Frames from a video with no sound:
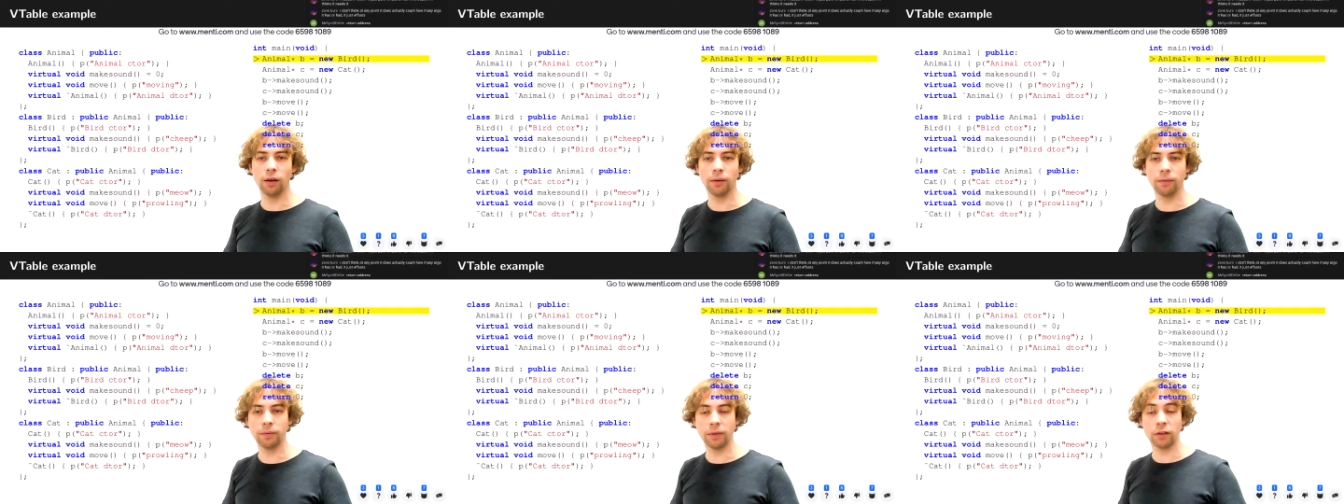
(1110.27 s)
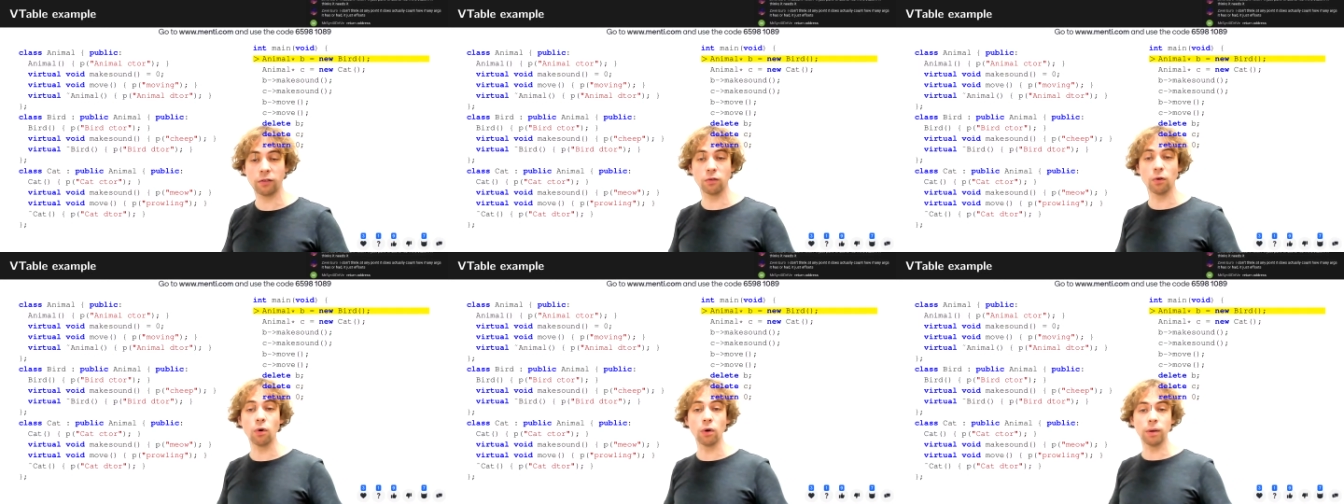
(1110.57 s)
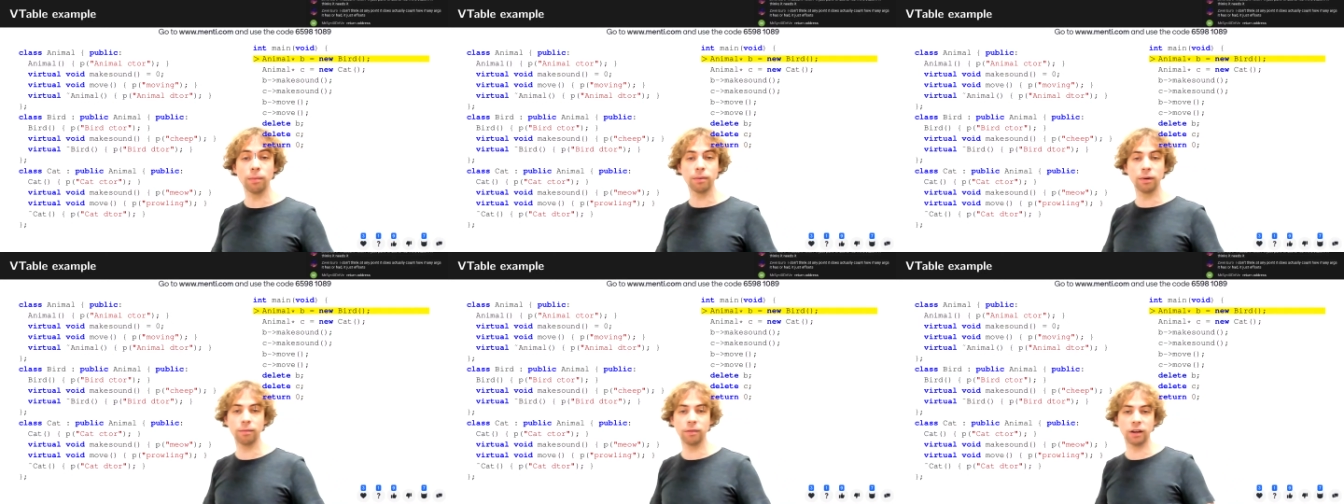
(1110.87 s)
there's no
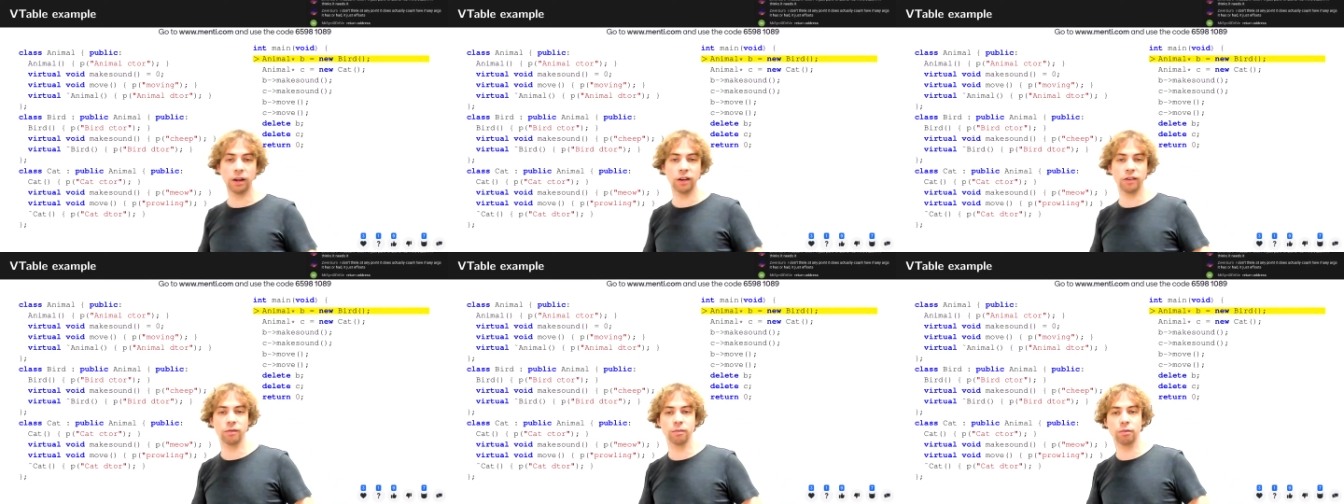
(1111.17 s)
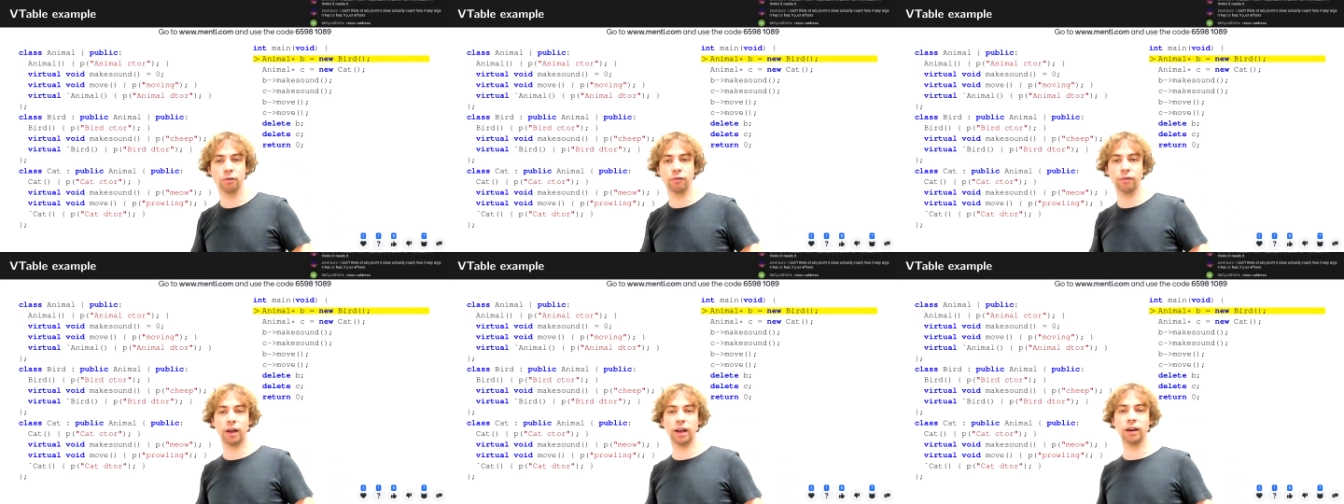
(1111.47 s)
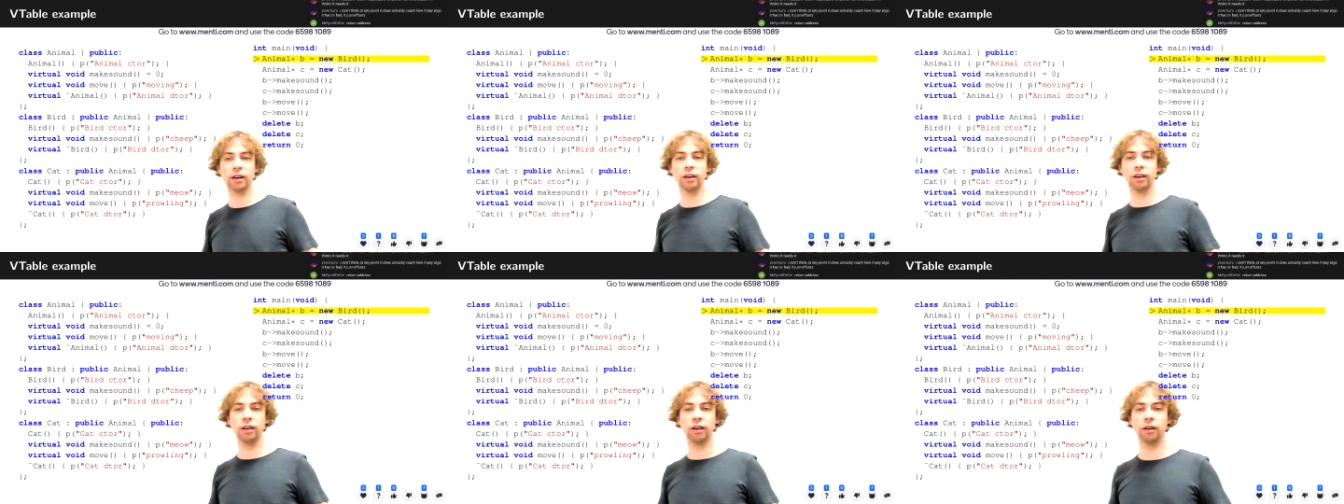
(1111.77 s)
implementation
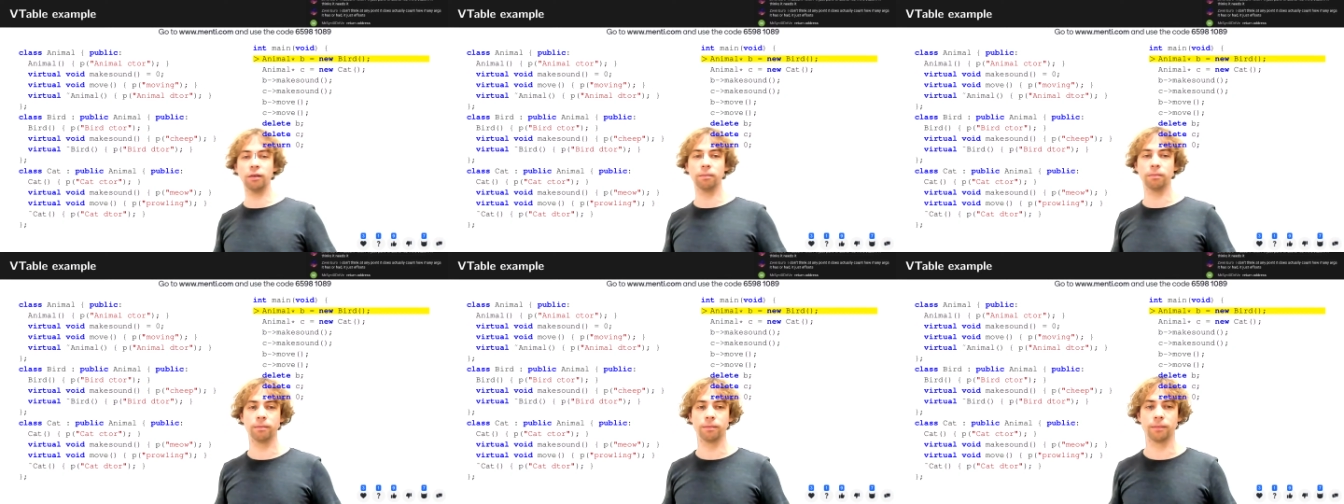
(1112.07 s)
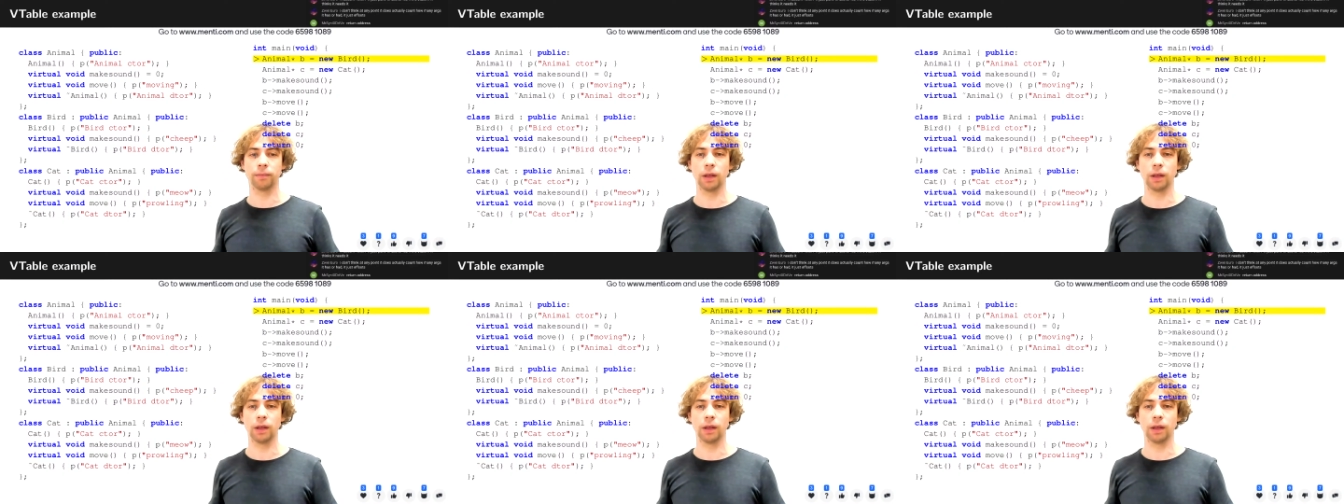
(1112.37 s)
provided here.